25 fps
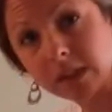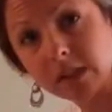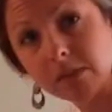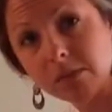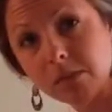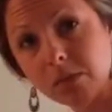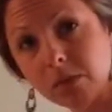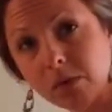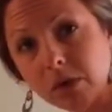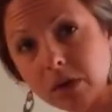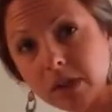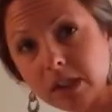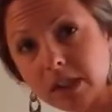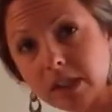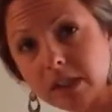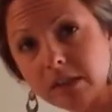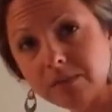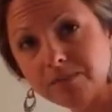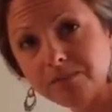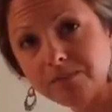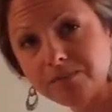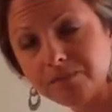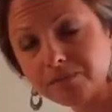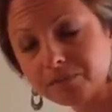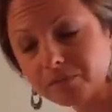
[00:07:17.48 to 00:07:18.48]
in the
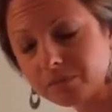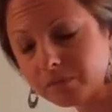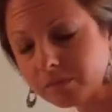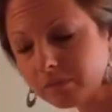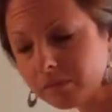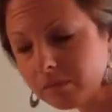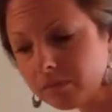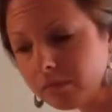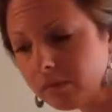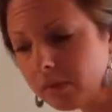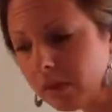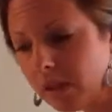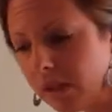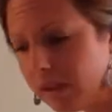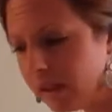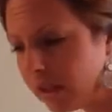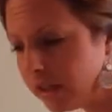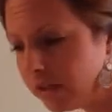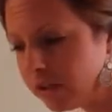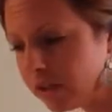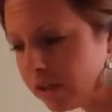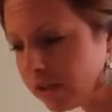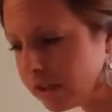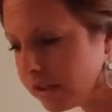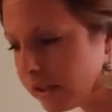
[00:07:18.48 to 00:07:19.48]
morning,
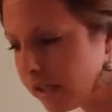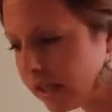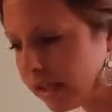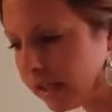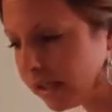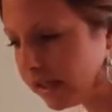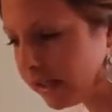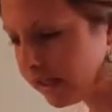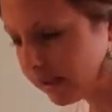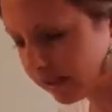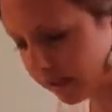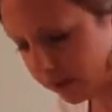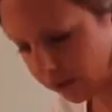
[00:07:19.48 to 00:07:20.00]
then just take it easy.